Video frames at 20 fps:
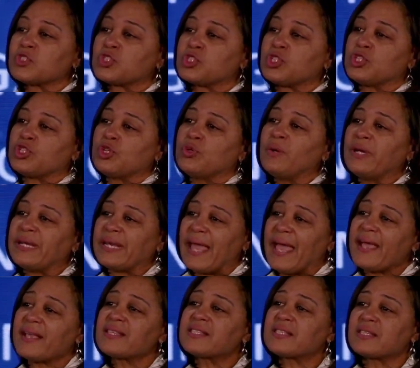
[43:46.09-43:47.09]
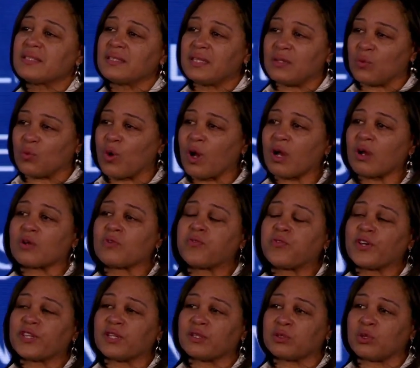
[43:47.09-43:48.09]
to do an excellent work
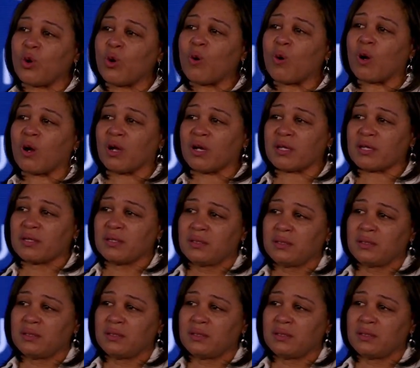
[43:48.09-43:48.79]
for the Lord.